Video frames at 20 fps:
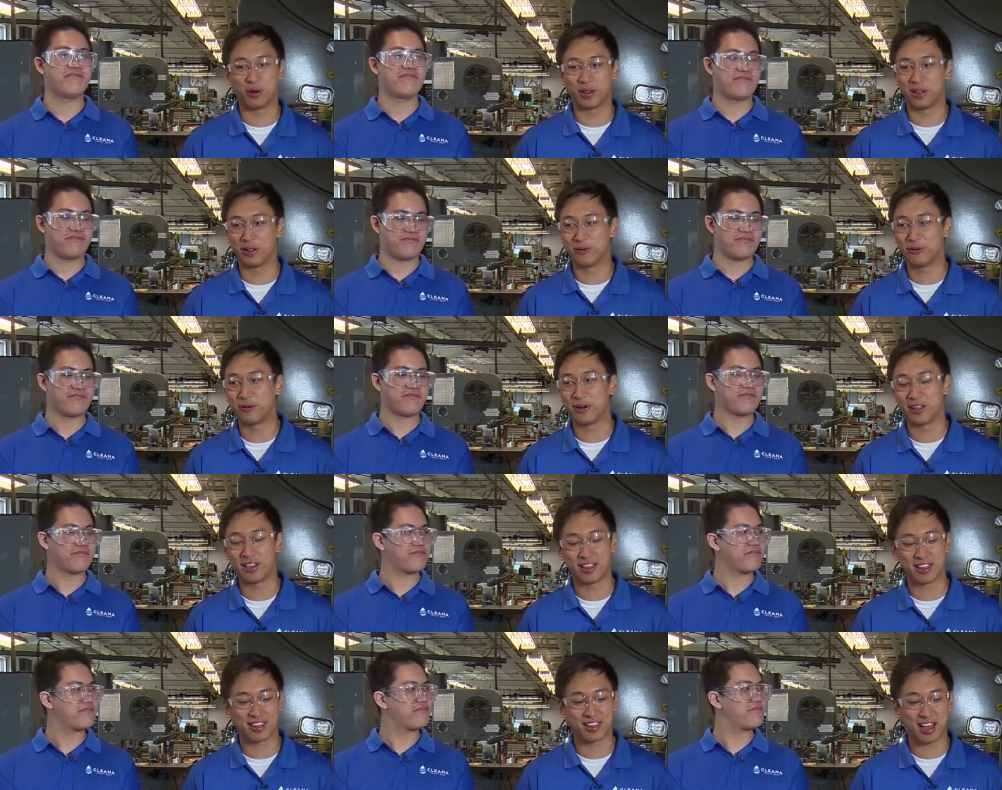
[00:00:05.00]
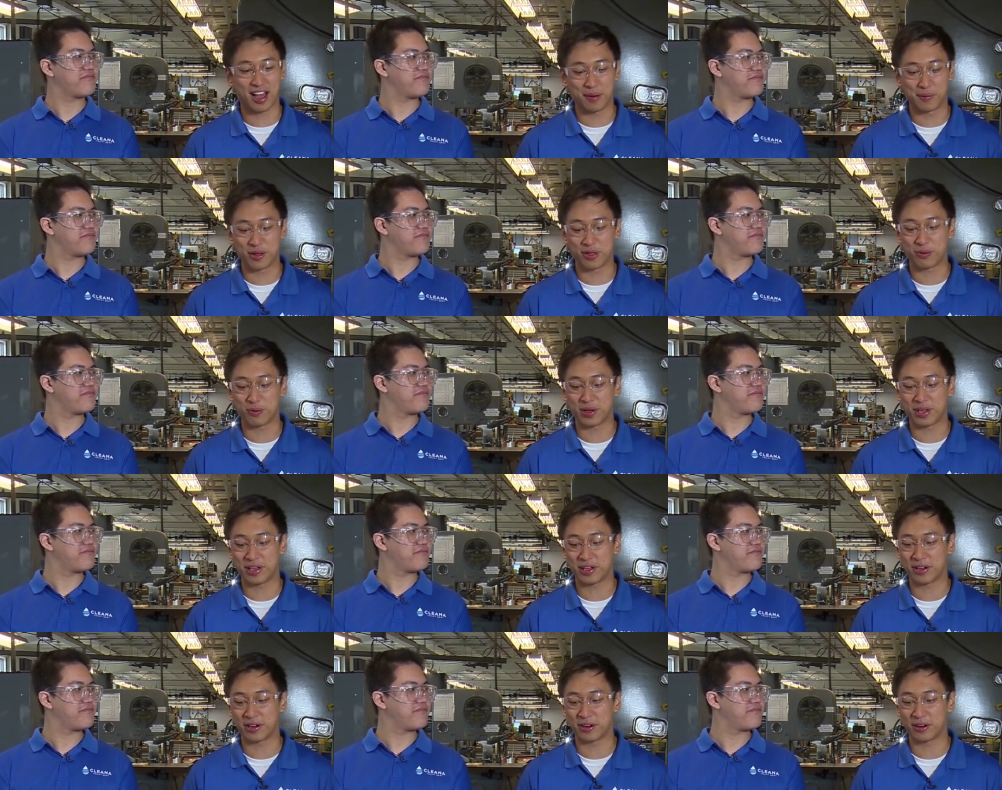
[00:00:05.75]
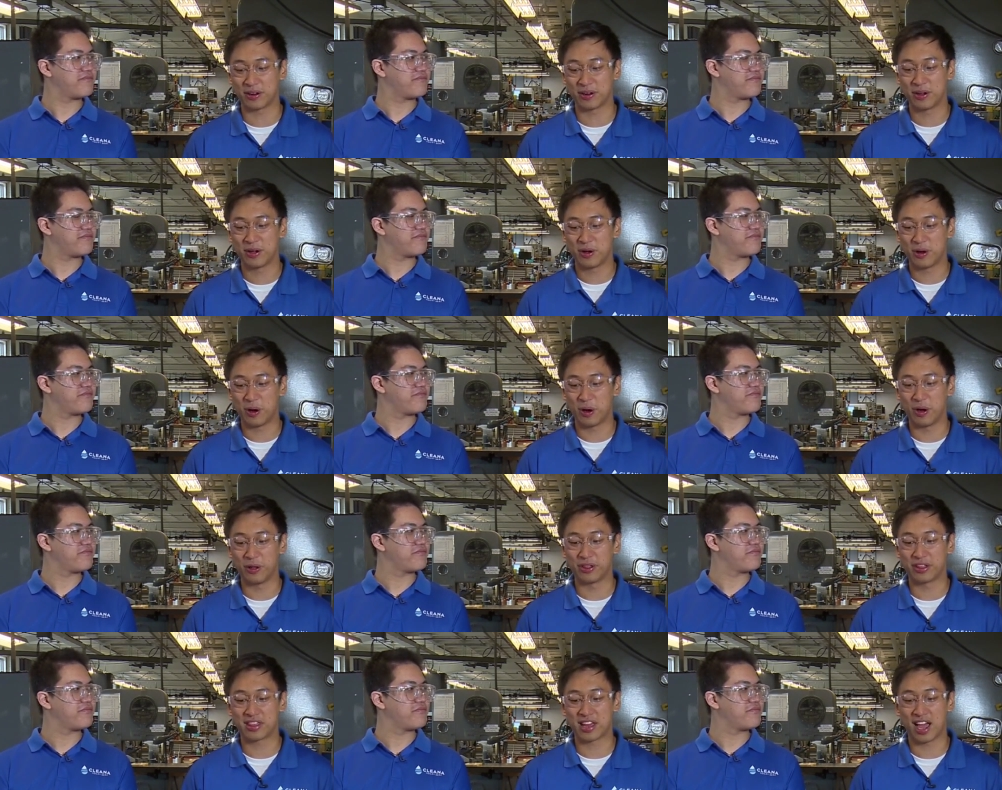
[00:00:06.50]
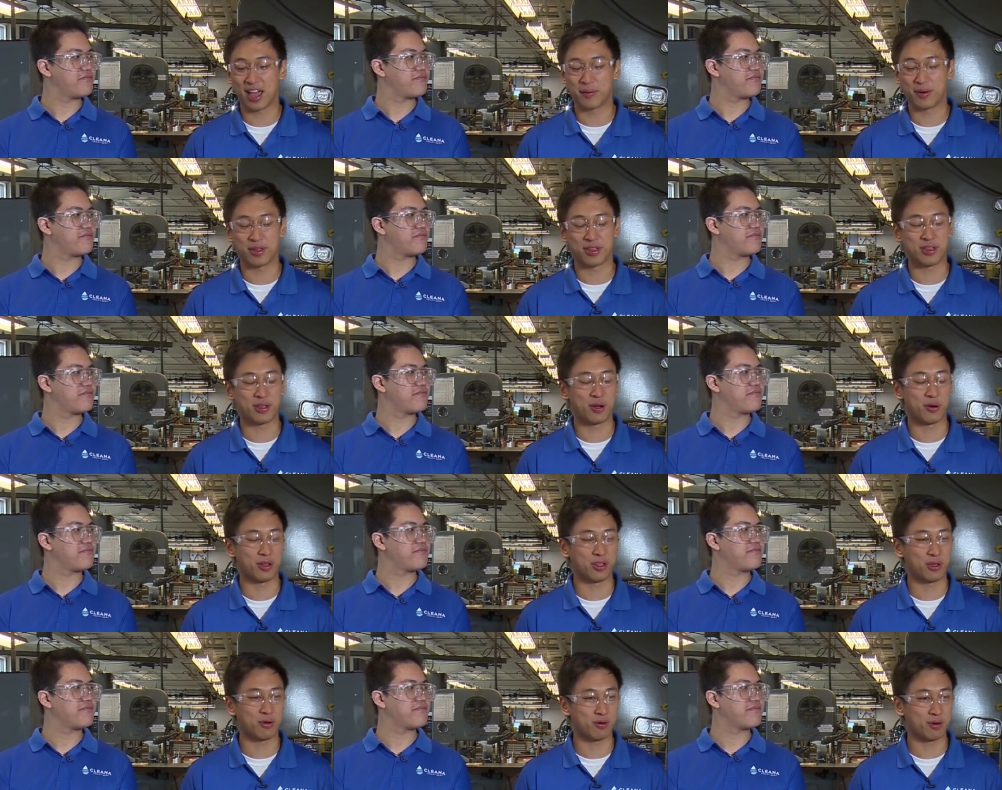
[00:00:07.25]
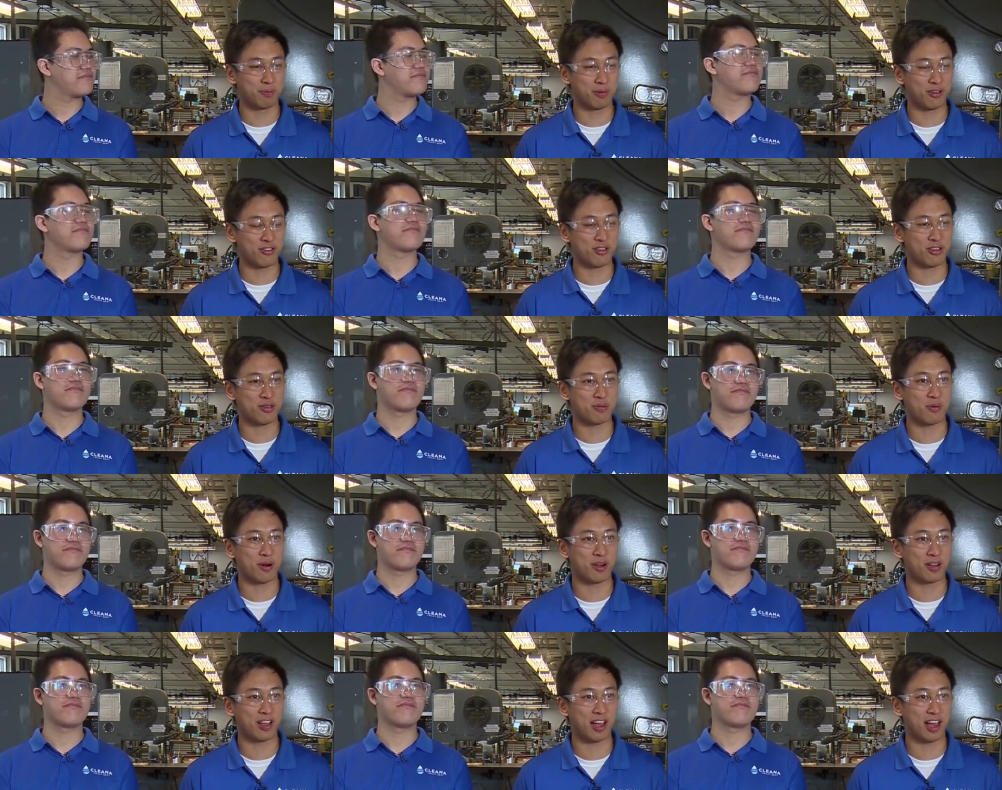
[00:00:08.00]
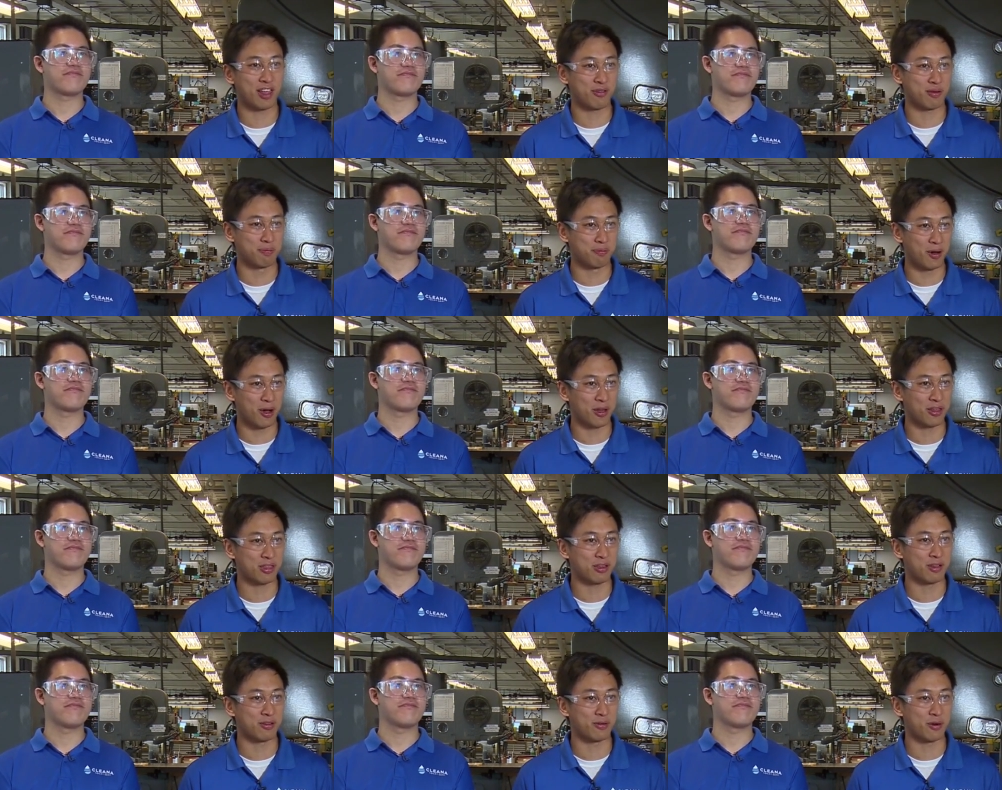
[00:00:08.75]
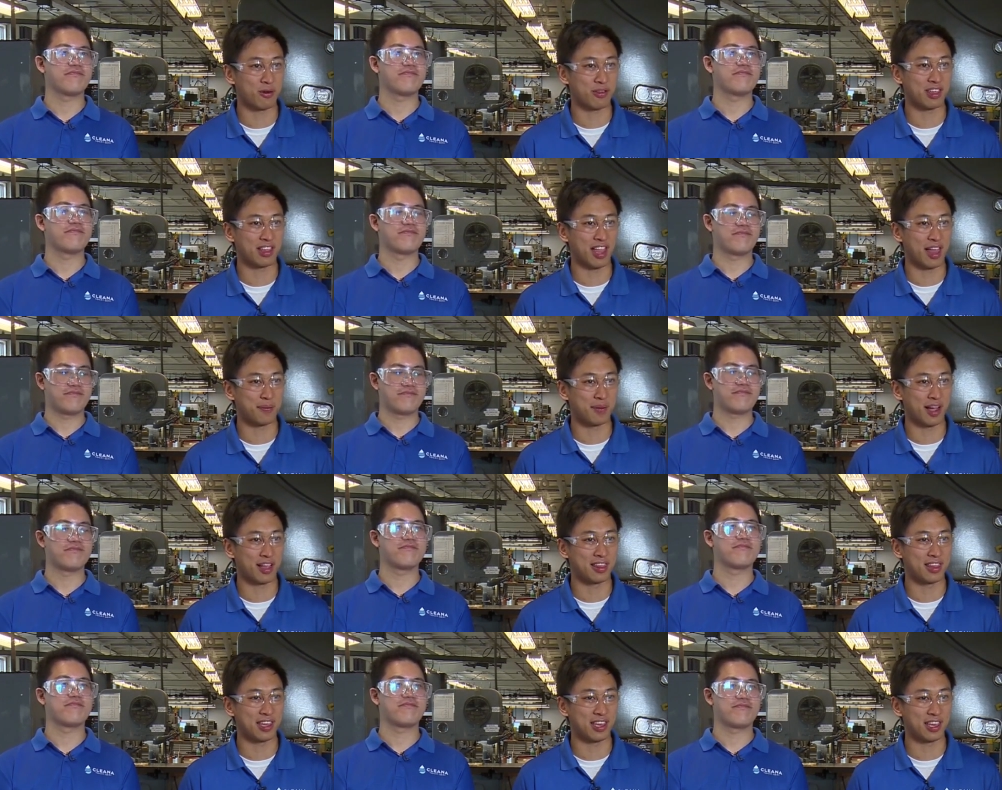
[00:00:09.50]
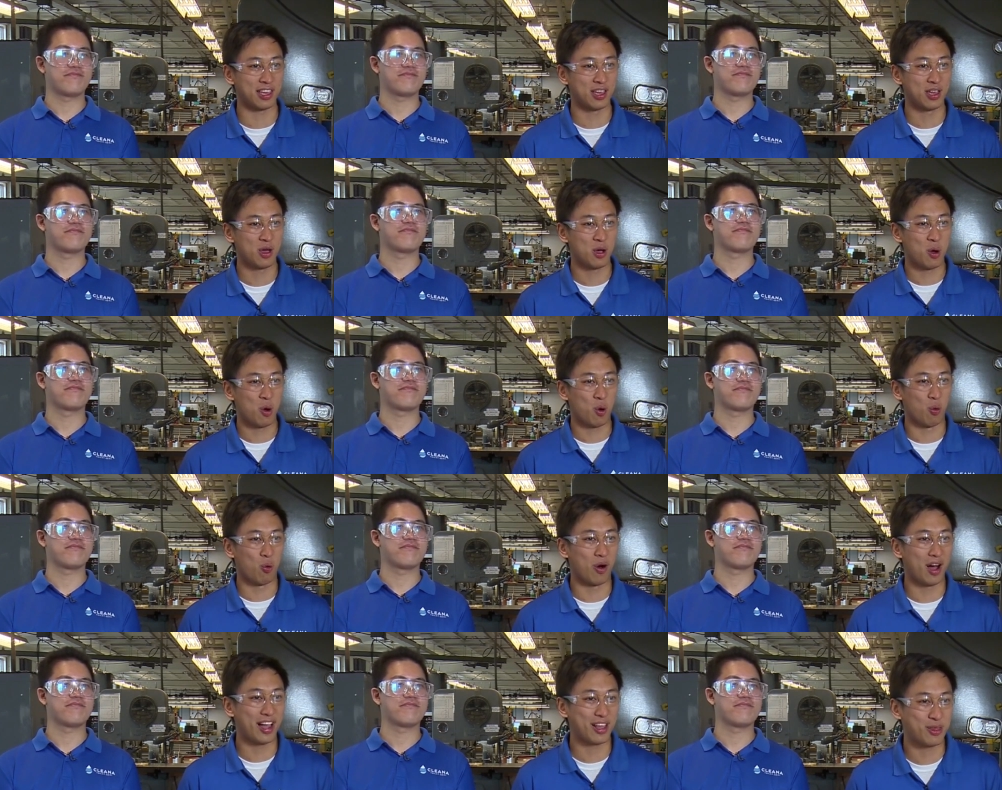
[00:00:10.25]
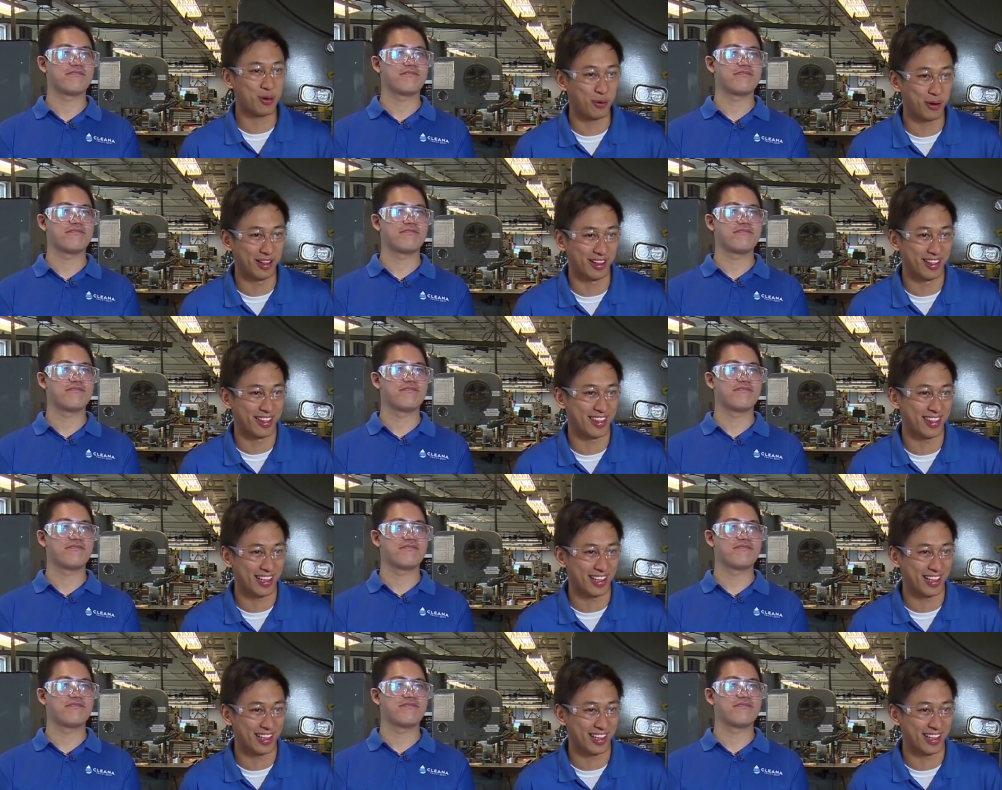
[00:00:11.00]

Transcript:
Speaker 1: One of the funniest comments we hear all the time is, you know, you're a bunch of smart guys from Boston University and MIT. Why toilet